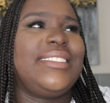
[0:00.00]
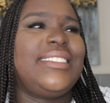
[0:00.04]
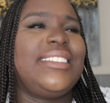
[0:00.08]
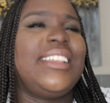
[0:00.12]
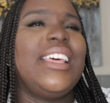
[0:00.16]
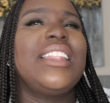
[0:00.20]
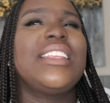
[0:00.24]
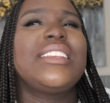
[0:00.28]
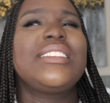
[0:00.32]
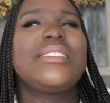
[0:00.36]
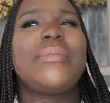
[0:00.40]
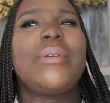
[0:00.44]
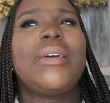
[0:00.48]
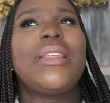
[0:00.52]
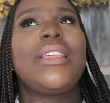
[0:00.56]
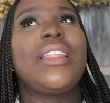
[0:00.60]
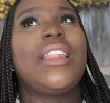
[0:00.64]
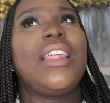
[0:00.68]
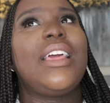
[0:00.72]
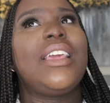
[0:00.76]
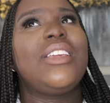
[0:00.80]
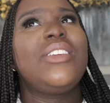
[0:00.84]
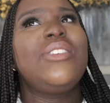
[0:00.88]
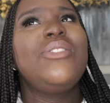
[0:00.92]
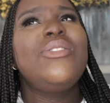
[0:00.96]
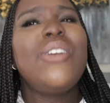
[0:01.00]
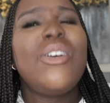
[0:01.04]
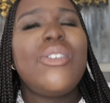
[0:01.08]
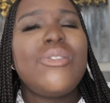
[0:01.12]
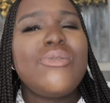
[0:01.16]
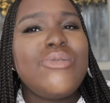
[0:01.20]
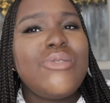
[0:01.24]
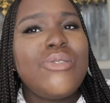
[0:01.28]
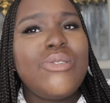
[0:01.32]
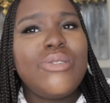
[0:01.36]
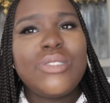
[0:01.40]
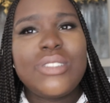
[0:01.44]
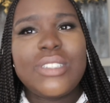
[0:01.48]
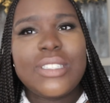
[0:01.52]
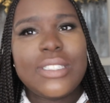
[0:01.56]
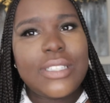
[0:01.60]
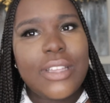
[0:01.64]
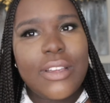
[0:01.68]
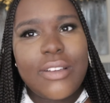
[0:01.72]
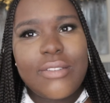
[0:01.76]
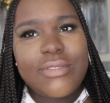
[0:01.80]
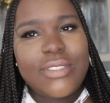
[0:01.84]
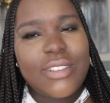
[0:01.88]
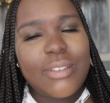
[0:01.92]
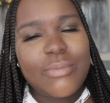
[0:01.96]
tell somebody, like, you know, you
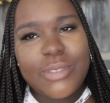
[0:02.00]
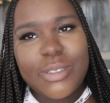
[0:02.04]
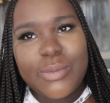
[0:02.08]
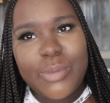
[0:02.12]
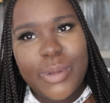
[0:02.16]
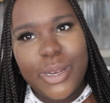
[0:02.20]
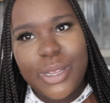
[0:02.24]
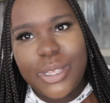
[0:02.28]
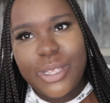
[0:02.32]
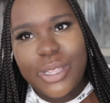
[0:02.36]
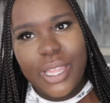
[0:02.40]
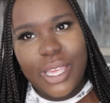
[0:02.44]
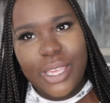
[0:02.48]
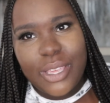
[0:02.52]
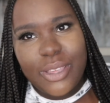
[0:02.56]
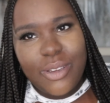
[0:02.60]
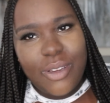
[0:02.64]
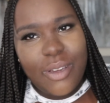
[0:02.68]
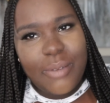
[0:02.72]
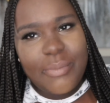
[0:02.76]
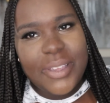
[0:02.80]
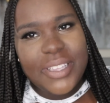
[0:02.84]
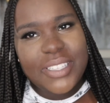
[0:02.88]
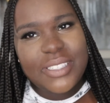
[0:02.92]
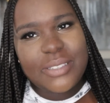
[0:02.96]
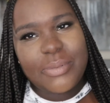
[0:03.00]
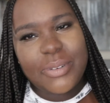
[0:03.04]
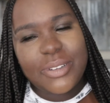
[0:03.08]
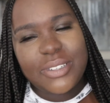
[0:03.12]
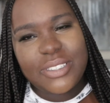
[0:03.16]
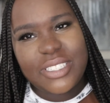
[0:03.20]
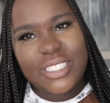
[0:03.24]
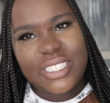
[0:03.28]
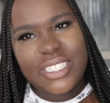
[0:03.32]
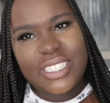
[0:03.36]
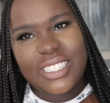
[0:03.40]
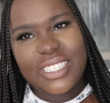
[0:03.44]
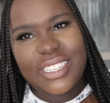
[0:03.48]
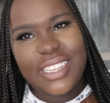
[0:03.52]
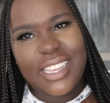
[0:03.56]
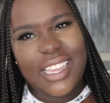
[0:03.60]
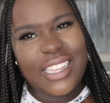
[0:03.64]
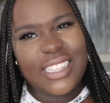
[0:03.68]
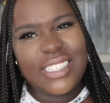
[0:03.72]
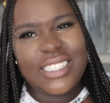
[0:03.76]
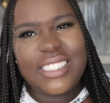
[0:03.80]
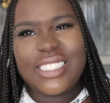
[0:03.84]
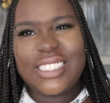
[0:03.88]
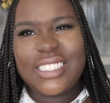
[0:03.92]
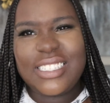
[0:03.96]
deserve so much better. Like, you're an amazing person.
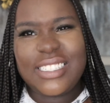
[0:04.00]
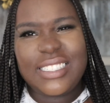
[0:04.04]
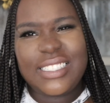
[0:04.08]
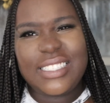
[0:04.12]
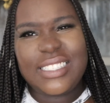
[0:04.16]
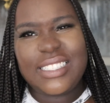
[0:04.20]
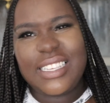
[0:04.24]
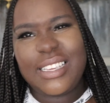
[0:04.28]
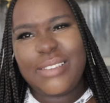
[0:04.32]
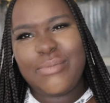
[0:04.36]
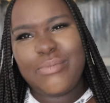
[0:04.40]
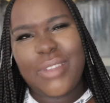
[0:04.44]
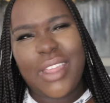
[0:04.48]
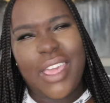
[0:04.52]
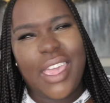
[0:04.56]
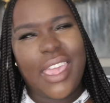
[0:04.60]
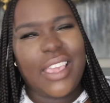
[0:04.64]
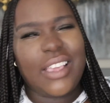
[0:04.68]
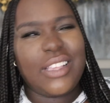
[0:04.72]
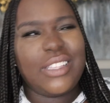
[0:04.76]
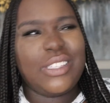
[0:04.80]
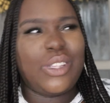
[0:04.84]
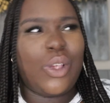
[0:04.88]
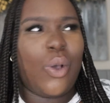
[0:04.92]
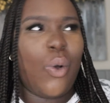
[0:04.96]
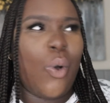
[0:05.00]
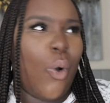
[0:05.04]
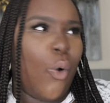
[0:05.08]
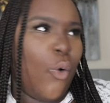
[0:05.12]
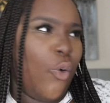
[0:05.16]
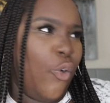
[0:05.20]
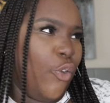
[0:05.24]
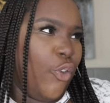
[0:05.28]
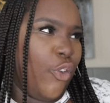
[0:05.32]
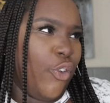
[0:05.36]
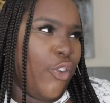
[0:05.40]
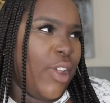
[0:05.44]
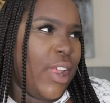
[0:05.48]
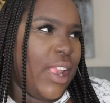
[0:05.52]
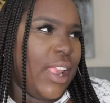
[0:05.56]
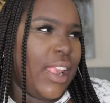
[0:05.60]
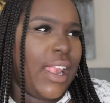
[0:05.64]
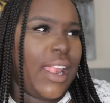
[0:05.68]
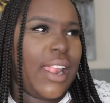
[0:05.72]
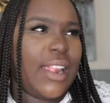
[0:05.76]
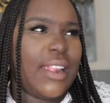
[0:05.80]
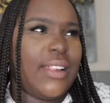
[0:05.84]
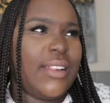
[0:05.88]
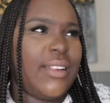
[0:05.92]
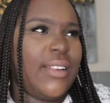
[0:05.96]
And she just seemed, like, so over it.
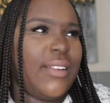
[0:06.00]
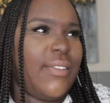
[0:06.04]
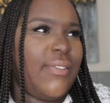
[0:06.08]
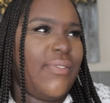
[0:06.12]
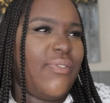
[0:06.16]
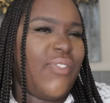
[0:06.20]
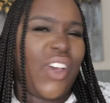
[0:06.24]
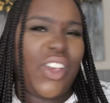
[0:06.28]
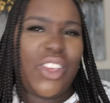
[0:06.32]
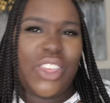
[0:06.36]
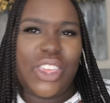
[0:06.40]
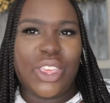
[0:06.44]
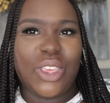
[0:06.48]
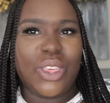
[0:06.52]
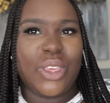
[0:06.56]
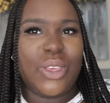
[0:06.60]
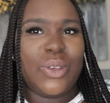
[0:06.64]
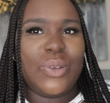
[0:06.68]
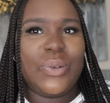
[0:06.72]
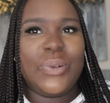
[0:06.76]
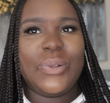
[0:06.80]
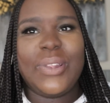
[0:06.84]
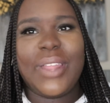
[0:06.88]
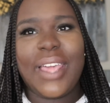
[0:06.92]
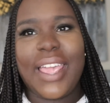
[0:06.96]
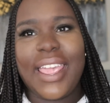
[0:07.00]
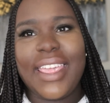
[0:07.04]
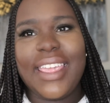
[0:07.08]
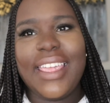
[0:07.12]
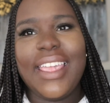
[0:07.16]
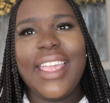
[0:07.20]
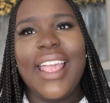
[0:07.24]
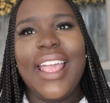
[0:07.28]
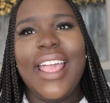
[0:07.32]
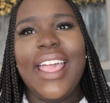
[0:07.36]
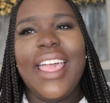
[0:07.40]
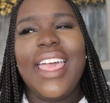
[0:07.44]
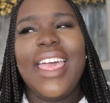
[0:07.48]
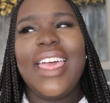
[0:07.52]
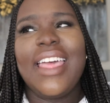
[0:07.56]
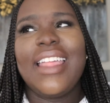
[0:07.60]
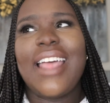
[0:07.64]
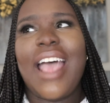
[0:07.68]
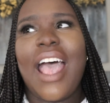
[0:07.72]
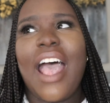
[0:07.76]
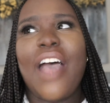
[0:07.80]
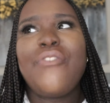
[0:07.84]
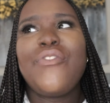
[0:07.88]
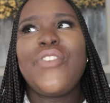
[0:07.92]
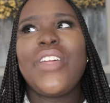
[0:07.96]
Like, fuck you. Like,
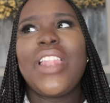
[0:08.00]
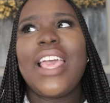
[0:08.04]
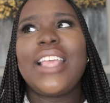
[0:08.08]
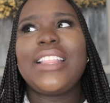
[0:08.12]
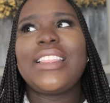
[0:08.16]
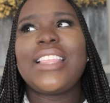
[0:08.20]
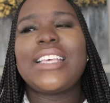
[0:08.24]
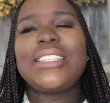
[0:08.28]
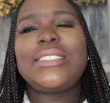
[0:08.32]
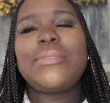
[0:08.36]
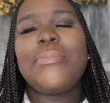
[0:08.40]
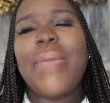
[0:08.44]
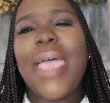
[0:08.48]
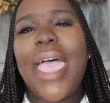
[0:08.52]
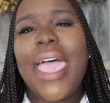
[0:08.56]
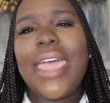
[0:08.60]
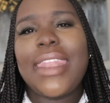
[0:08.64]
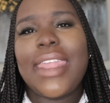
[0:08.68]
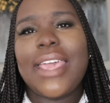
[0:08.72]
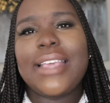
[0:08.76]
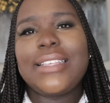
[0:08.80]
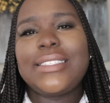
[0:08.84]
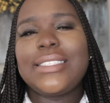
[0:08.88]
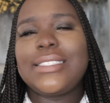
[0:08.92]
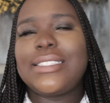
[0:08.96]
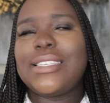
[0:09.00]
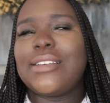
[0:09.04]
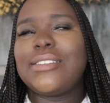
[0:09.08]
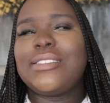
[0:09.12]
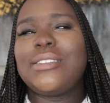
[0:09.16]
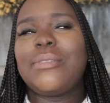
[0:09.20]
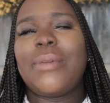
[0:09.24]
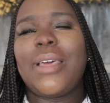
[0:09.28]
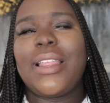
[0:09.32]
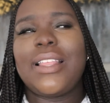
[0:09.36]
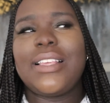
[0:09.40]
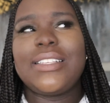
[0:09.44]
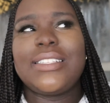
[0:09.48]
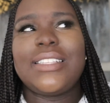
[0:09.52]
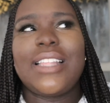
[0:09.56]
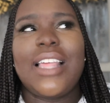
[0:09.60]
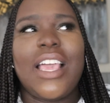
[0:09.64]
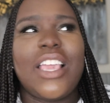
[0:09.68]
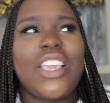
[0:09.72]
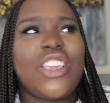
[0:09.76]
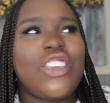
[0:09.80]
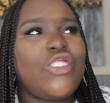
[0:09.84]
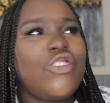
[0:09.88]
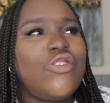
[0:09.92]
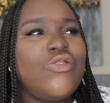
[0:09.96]
I feel like that's mad nice to tell somebody. It's
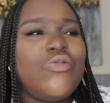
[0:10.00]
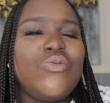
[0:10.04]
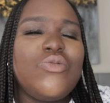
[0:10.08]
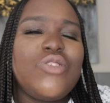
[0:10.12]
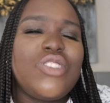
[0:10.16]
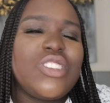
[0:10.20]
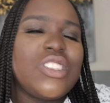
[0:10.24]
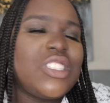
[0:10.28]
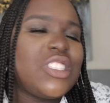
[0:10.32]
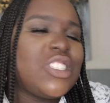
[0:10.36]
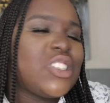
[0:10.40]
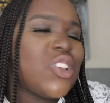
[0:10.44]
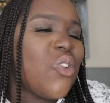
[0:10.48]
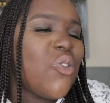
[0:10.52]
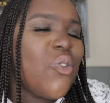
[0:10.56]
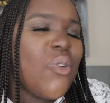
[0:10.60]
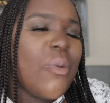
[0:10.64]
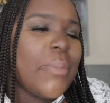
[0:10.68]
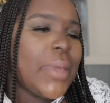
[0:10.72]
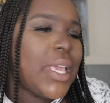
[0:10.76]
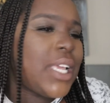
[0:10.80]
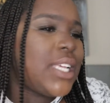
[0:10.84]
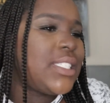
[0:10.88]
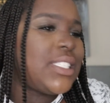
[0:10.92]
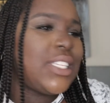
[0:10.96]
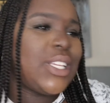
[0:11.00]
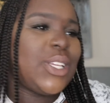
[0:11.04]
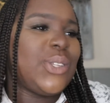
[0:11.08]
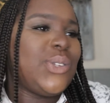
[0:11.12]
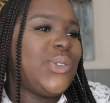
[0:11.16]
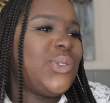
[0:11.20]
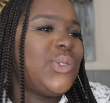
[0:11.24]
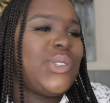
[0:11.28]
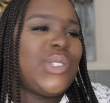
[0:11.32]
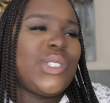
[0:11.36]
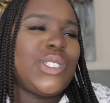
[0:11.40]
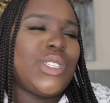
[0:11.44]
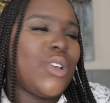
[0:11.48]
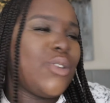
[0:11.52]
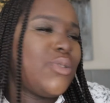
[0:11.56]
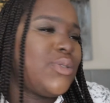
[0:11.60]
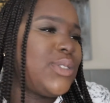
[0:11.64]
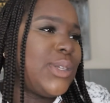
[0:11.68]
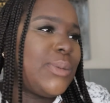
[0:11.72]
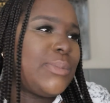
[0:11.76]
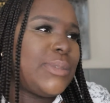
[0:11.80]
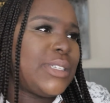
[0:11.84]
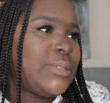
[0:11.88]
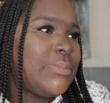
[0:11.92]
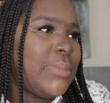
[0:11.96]
like, you just so amazing. You deserve
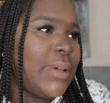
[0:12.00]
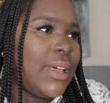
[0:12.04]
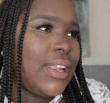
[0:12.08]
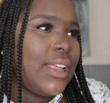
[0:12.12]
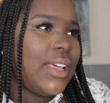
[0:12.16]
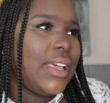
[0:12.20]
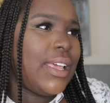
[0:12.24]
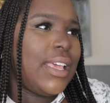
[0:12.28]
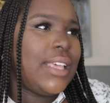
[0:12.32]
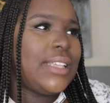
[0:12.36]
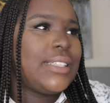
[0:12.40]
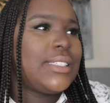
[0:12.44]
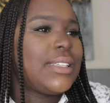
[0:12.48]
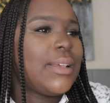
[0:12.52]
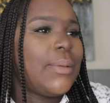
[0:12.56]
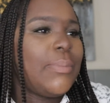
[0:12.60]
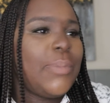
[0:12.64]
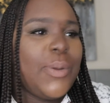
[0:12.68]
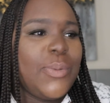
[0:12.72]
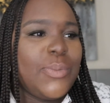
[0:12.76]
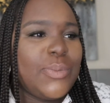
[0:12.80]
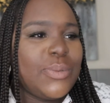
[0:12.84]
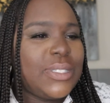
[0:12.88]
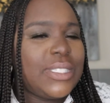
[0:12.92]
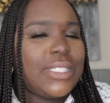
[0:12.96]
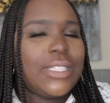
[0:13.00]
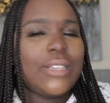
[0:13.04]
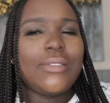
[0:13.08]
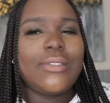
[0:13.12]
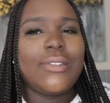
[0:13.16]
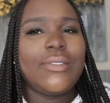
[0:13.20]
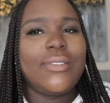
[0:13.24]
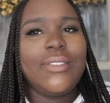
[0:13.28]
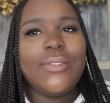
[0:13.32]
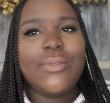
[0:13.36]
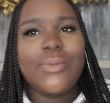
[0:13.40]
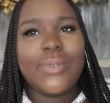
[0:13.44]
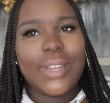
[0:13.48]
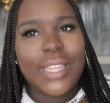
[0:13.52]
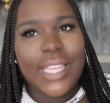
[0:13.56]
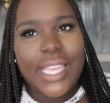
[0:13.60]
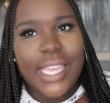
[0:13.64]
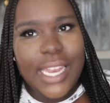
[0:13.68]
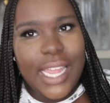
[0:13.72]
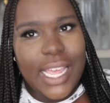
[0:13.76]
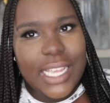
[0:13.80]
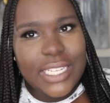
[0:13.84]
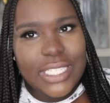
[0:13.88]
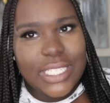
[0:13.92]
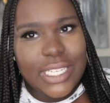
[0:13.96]
so much better. And some people still don't even want to
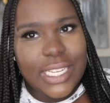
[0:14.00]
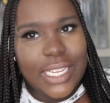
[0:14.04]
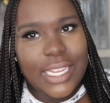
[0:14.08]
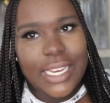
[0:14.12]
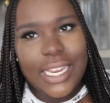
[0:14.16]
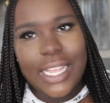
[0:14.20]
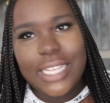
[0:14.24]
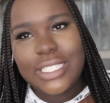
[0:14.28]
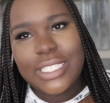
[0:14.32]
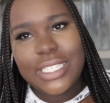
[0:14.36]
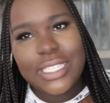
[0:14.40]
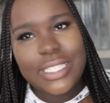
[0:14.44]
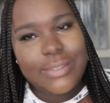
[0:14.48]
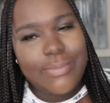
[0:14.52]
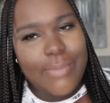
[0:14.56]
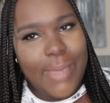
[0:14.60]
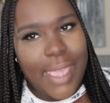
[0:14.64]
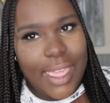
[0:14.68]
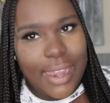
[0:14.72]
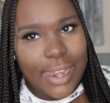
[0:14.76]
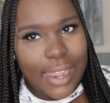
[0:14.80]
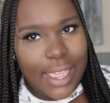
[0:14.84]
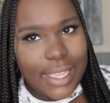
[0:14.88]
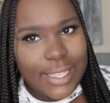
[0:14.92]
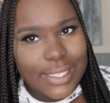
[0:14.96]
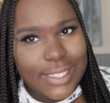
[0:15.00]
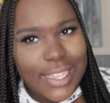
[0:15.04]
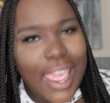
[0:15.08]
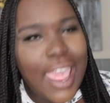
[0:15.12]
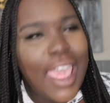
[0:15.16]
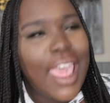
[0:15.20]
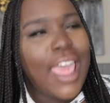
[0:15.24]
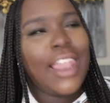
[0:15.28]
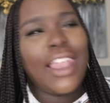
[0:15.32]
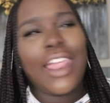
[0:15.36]
hear that shit. And that shit is mad nice.